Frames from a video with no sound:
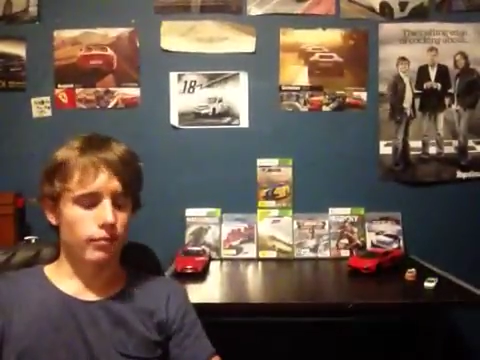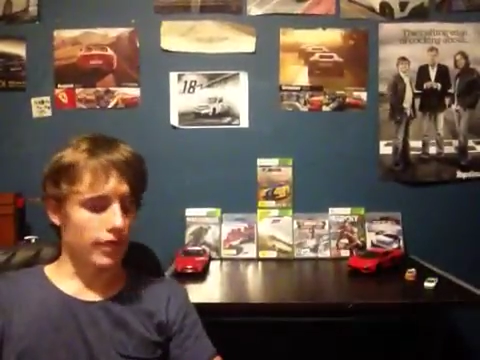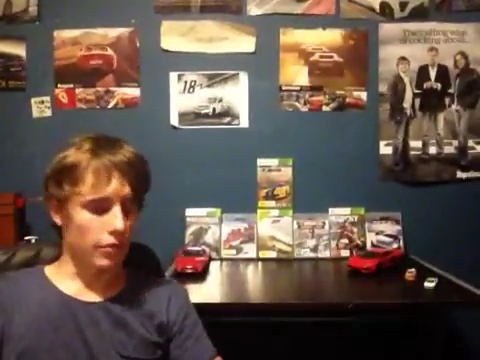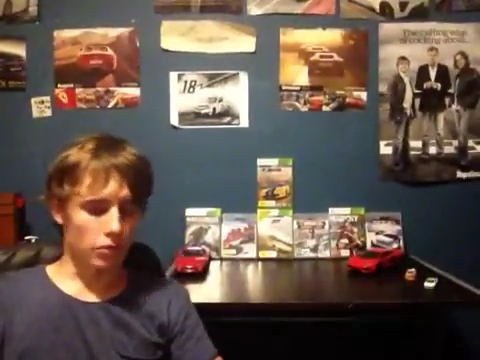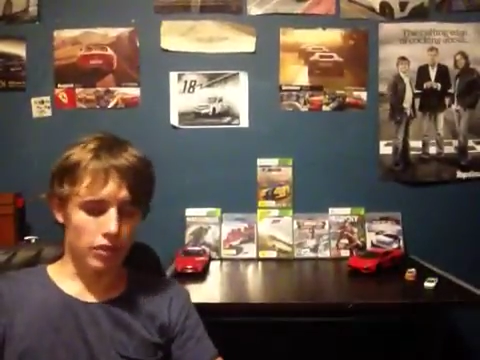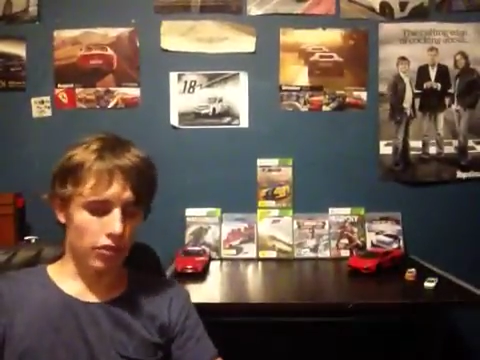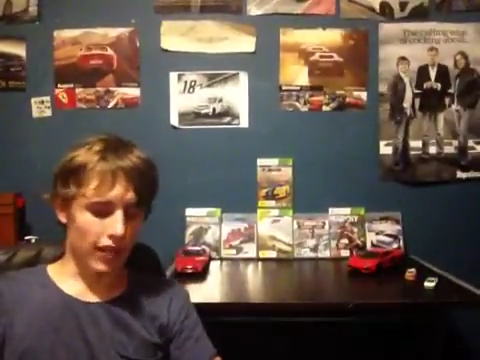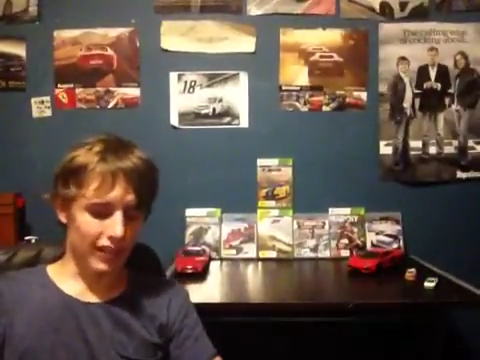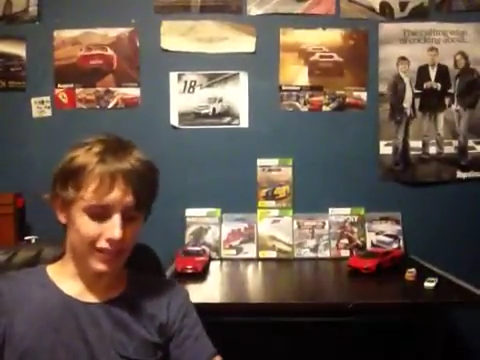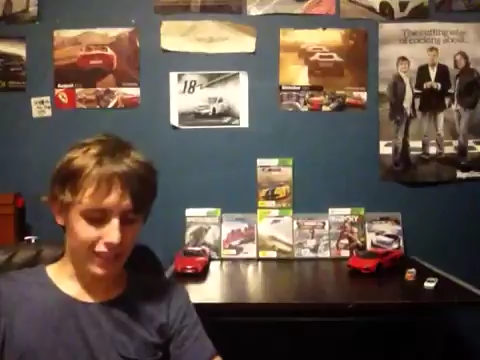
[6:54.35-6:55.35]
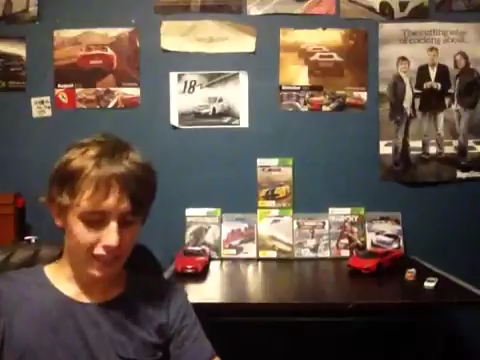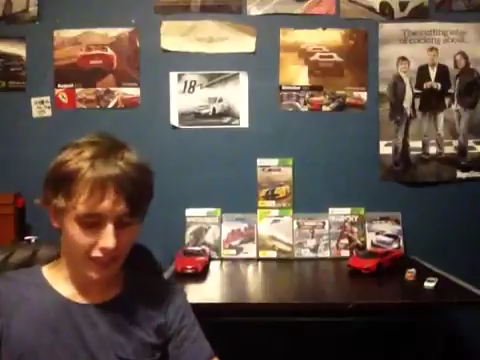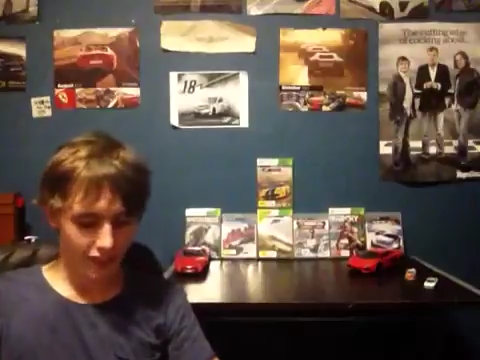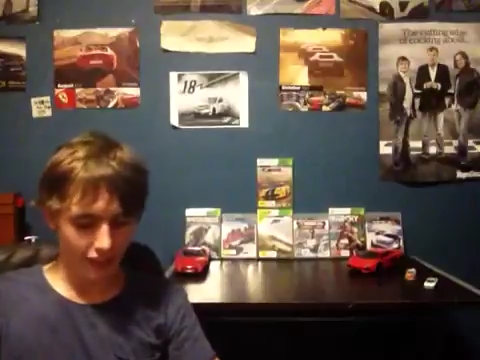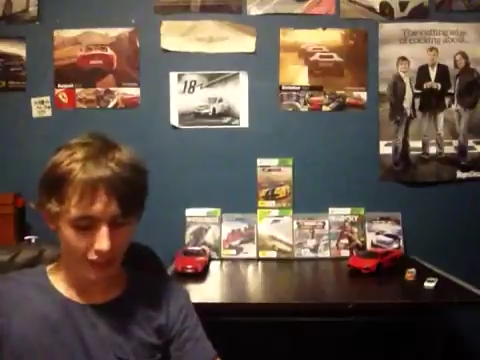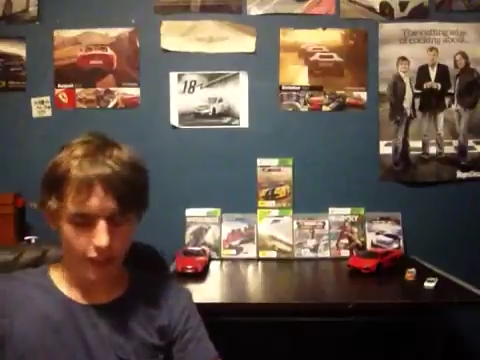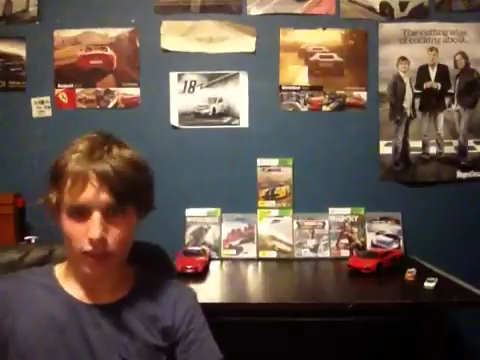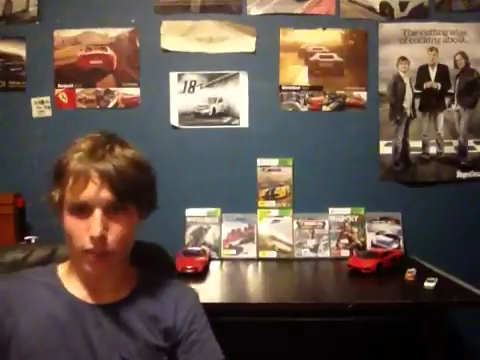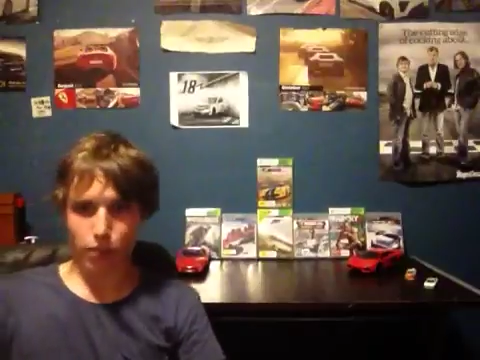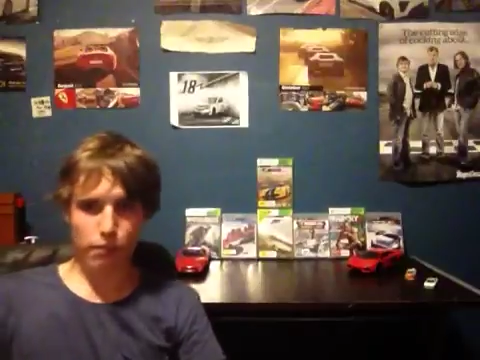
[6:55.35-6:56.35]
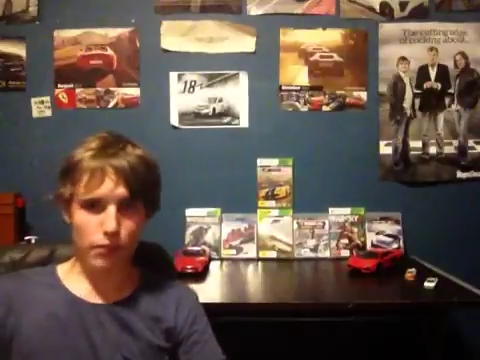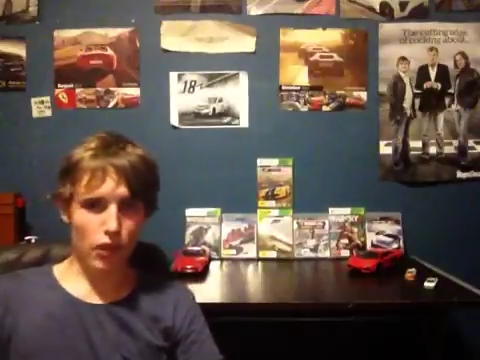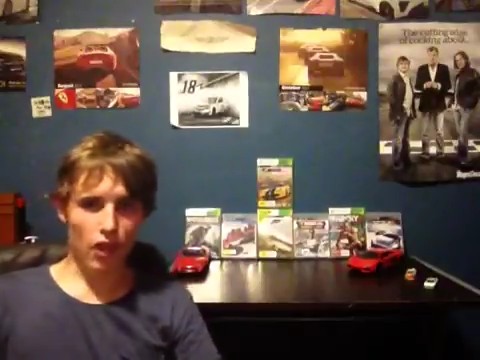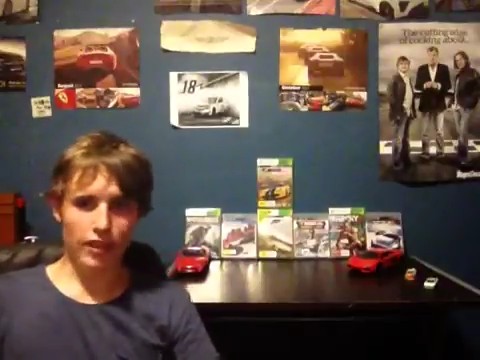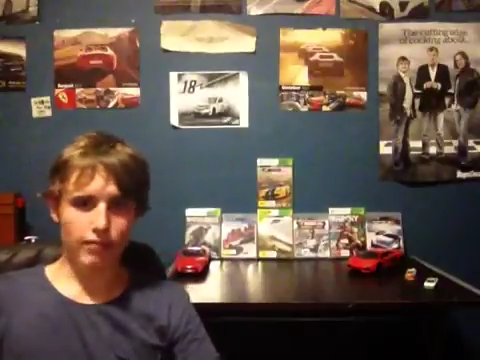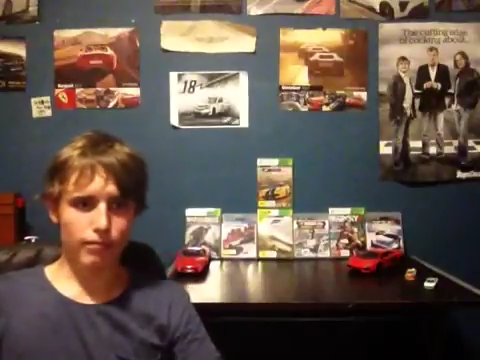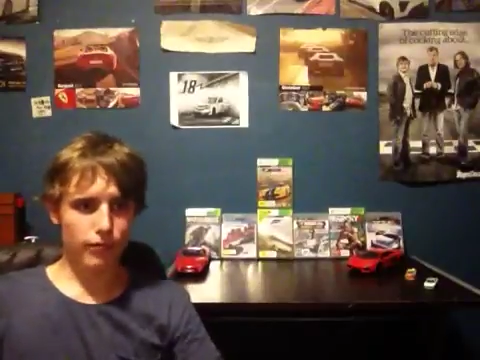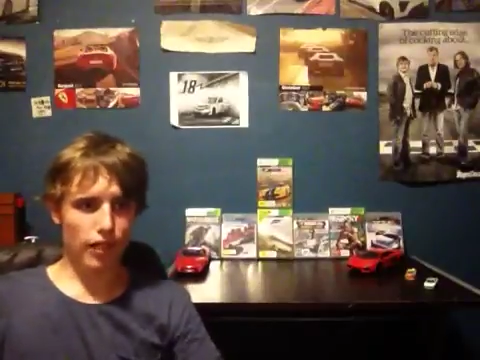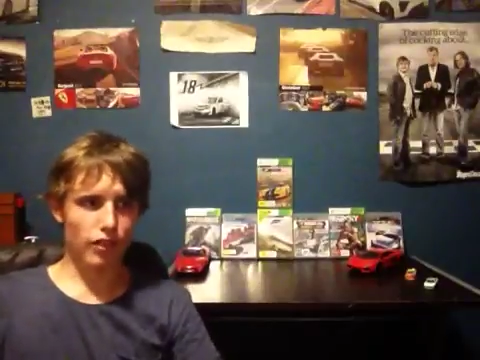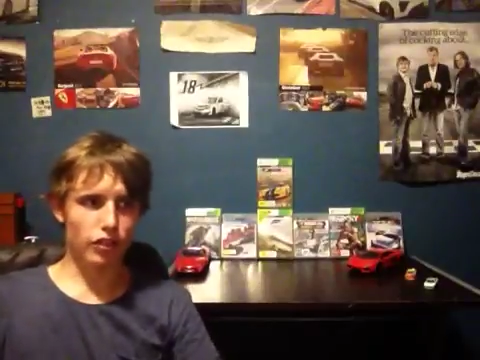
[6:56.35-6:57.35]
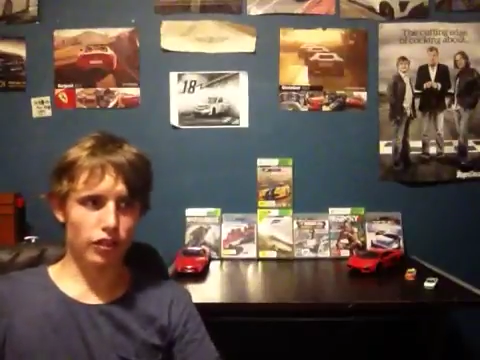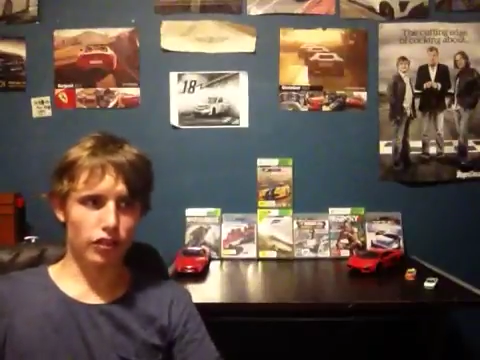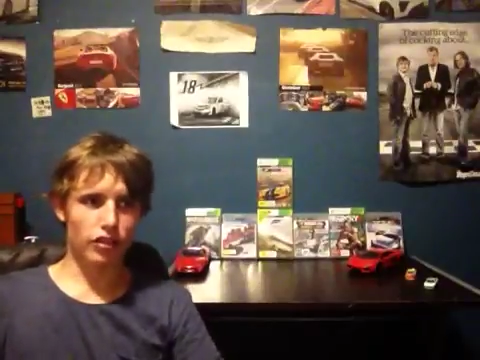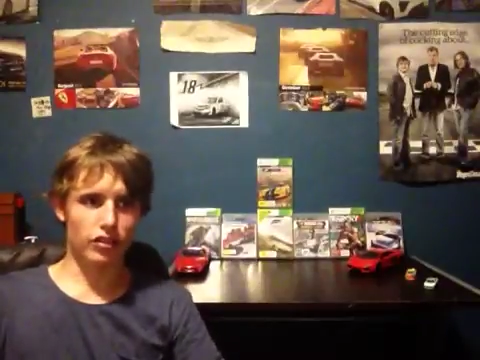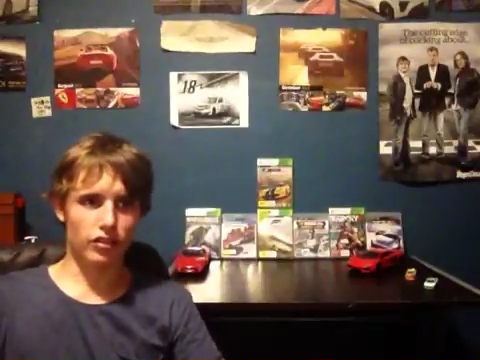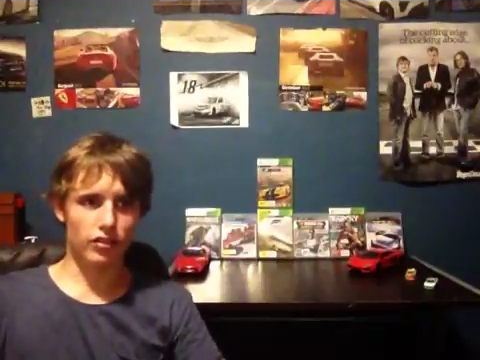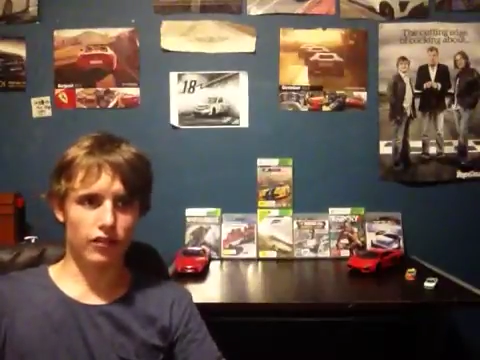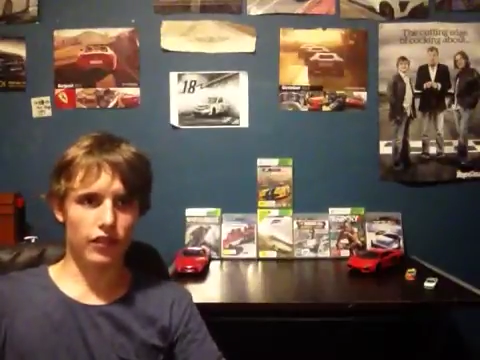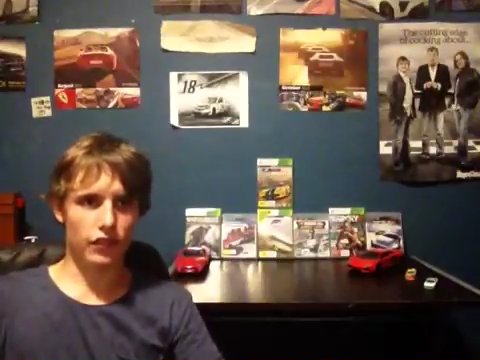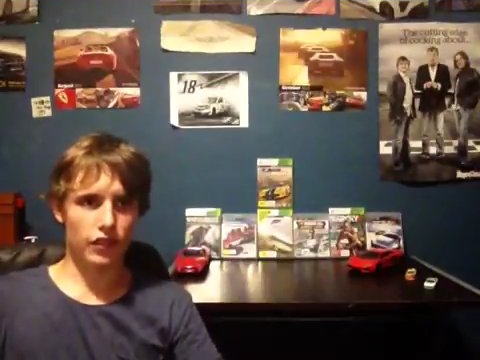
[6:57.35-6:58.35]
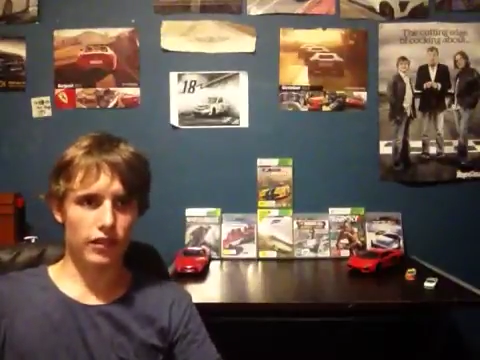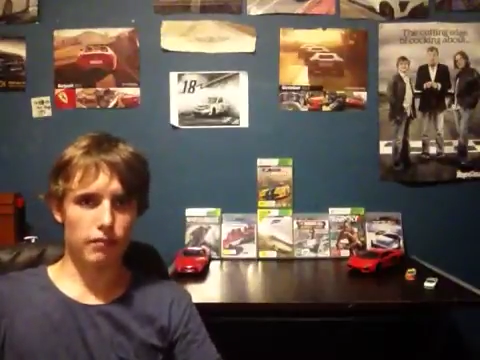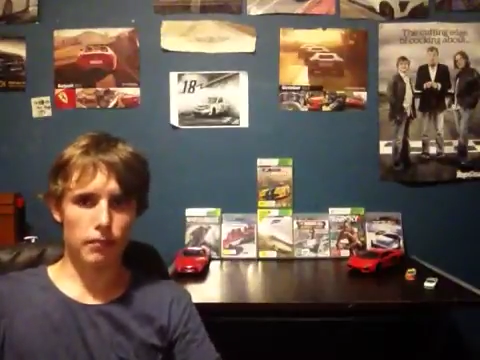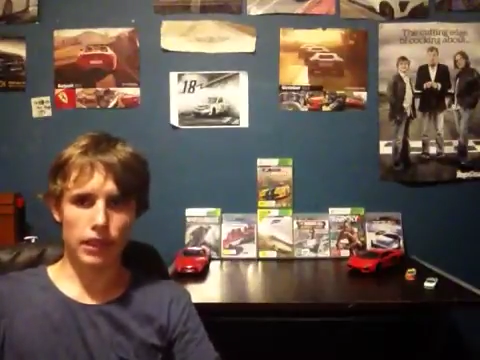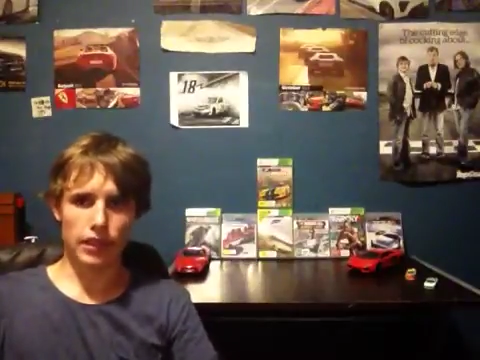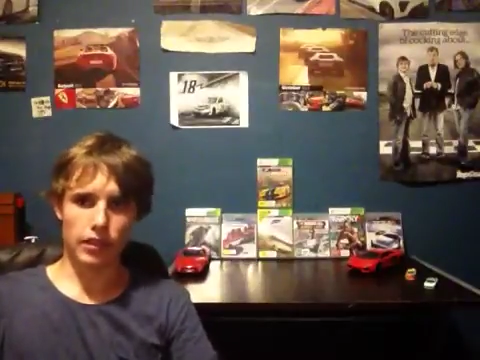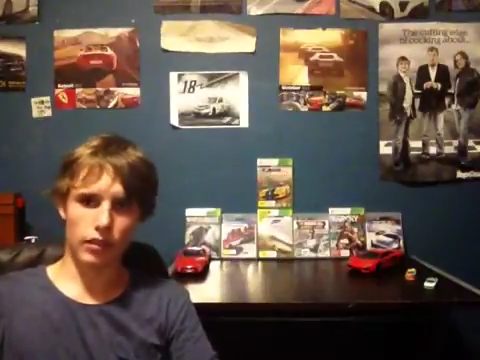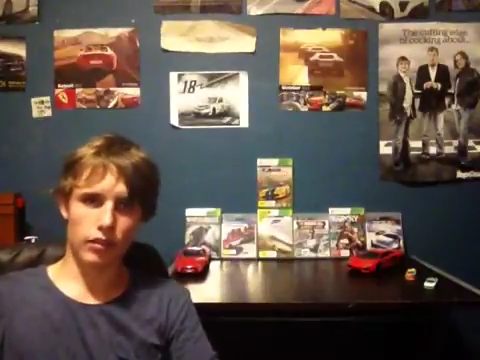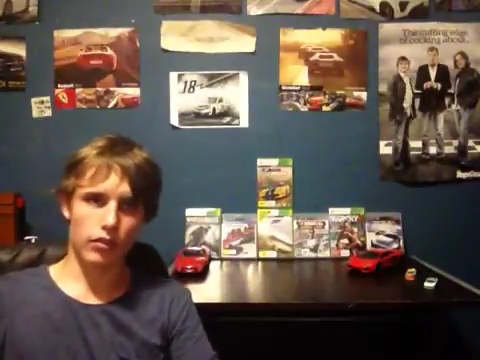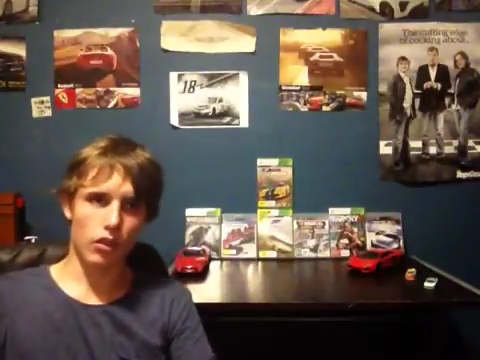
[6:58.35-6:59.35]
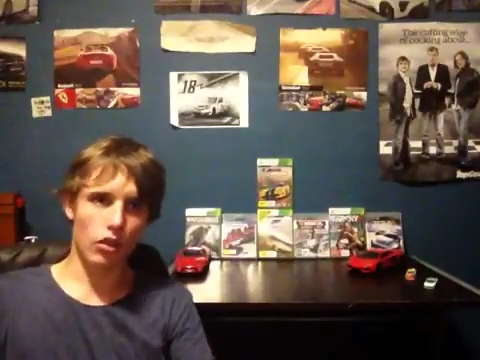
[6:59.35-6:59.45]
It was a great glitch. I still got $950 million,